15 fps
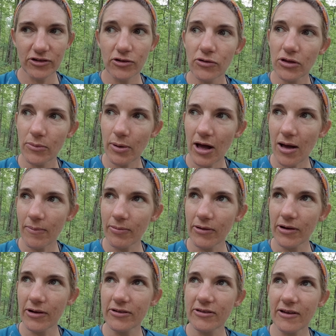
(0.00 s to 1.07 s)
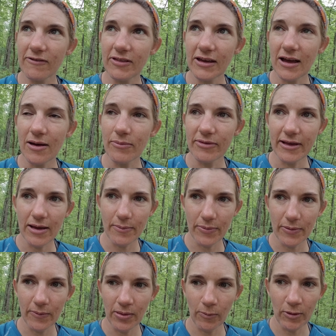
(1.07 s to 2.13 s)
tulip poplar, stuff that comes
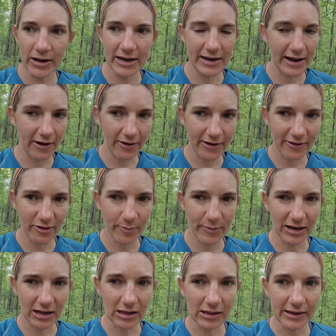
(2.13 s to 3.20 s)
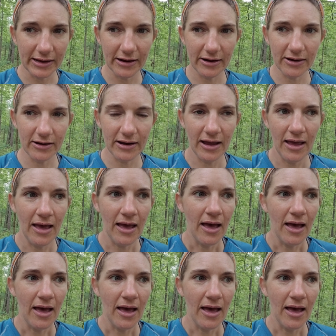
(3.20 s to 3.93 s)
up when an area has been cleared.